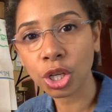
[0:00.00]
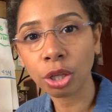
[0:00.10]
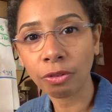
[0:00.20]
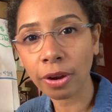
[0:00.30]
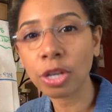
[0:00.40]

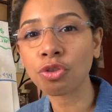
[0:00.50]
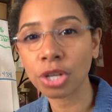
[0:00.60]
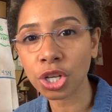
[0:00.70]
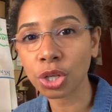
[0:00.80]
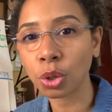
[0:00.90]
very
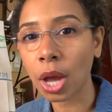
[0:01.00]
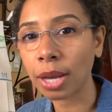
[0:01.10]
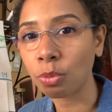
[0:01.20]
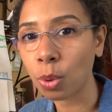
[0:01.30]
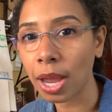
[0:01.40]
traditional kind of
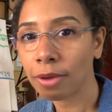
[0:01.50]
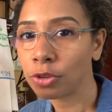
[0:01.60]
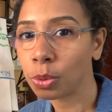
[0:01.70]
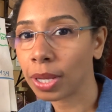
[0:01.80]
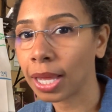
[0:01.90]
way of
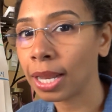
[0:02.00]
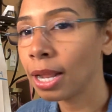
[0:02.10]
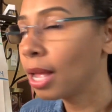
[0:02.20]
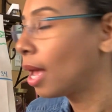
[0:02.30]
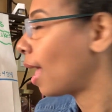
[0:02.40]
doing it.
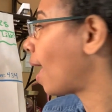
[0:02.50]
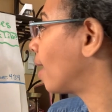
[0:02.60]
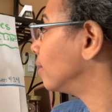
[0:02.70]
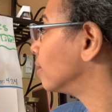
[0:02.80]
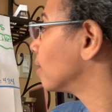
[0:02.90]

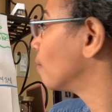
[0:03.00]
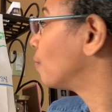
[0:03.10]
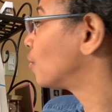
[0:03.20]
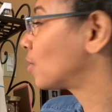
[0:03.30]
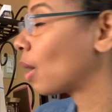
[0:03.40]
And this is
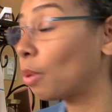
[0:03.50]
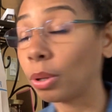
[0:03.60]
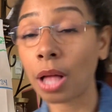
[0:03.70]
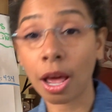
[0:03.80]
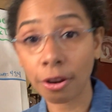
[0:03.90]
how a
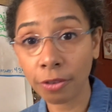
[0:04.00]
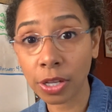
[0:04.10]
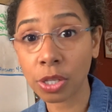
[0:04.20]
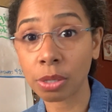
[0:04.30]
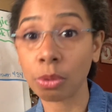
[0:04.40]
lot of
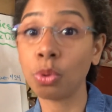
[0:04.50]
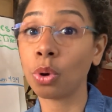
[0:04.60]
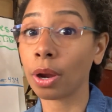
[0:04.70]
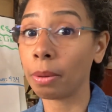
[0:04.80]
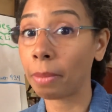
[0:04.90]
us who are
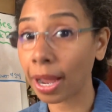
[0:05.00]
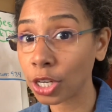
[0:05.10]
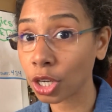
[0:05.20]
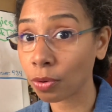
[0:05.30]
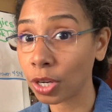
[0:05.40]
in my
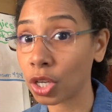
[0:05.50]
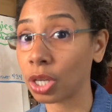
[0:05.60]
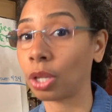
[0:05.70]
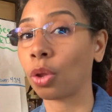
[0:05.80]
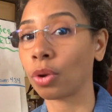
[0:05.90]
generation
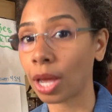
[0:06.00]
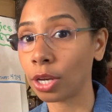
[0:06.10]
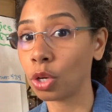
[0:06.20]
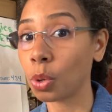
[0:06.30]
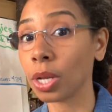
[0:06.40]
learned how to do
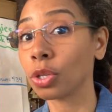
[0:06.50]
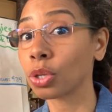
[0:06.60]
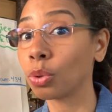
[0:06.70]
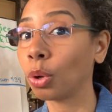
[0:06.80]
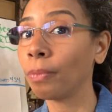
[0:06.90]
it in
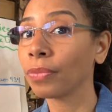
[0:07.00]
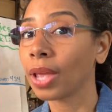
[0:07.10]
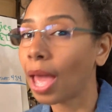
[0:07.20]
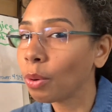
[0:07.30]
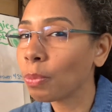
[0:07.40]
school. And
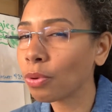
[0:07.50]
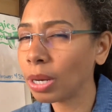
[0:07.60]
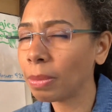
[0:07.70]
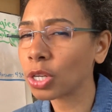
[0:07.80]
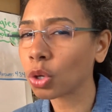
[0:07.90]
we pretty
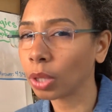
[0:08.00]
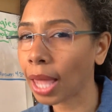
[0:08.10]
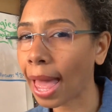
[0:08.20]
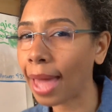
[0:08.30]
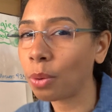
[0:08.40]
much only
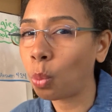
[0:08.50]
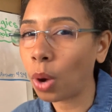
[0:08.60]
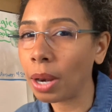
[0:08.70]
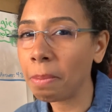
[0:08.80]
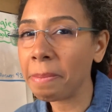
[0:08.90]
had
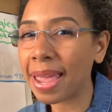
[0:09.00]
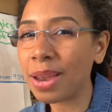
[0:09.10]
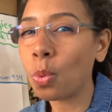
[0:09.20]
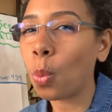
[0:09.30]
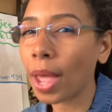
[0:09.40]
one main
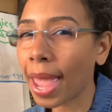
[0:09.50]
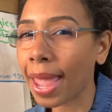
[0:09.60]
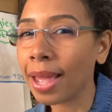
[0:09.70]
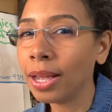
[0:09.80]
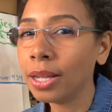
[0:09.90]
way
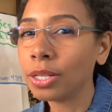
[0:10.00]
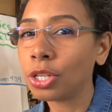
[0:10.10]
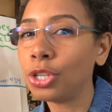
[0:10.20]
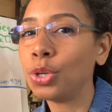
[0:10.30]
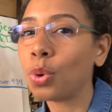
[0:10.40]
to
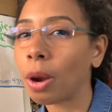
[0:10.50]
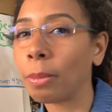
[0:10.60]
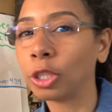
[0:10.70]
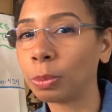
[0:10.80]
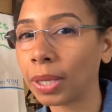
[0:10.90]
do our
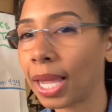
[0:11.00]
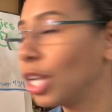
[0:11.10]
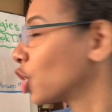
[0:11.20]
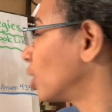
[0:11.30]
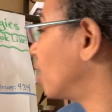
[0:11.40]

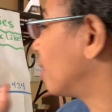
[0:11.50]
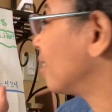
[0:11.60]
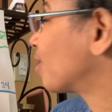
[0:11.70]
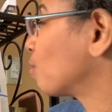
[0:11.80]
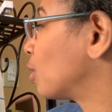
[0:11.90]
multiplication, and this
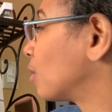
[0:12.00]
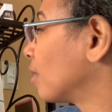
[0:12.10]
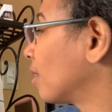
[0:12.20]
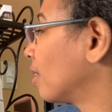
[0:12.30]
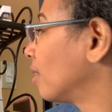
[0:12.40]
was
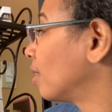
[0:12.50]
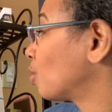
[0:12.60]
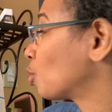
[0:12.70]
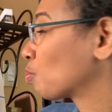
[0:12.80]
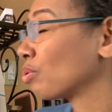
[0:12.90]

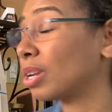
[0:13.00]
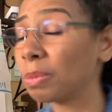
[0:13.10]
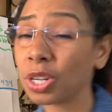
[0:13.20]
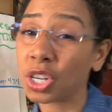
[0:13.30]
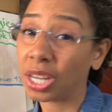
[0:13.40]
pretty
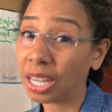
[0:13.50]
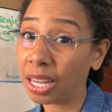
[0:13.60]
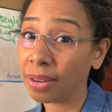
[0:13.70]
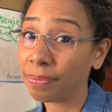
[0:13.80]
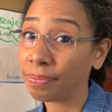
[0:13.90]
much it.
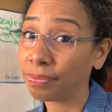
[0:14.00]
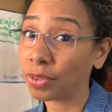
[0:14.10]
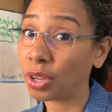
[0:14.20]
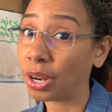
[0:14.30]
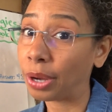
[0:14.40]

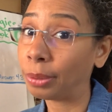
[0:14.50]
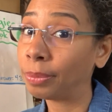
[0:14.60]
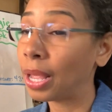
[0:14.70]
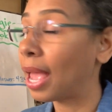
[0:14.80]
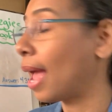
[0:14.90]

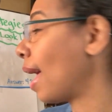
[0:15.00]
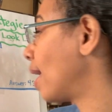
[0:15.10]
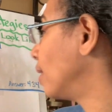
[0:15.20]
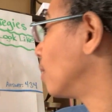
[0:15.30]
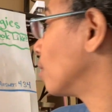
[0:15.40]

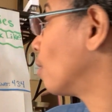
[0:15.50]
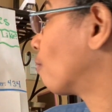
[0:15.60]
And of